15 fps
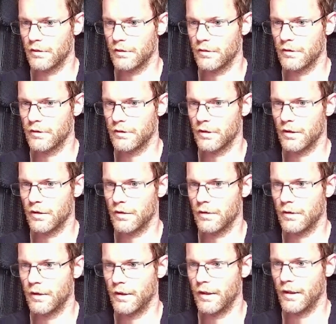so
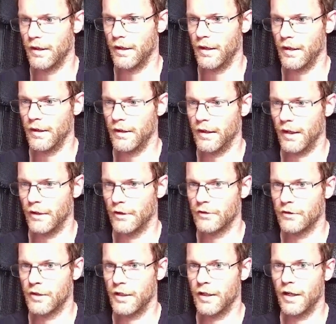yeah, you
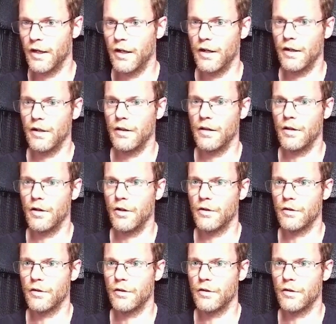see there are a lot